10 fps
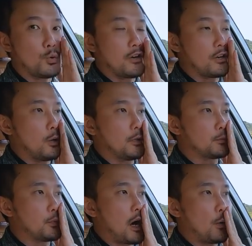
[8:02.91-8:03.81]
200
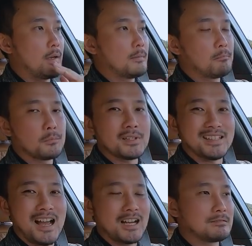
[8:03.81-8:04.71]
kilometers per hour.
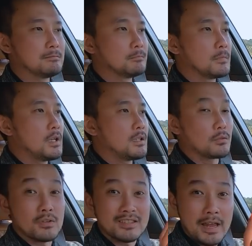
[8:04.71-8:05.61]
Yeah,
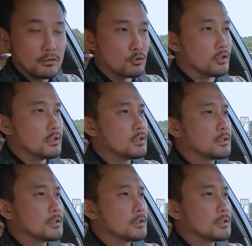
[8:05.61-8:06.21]
so it's that good.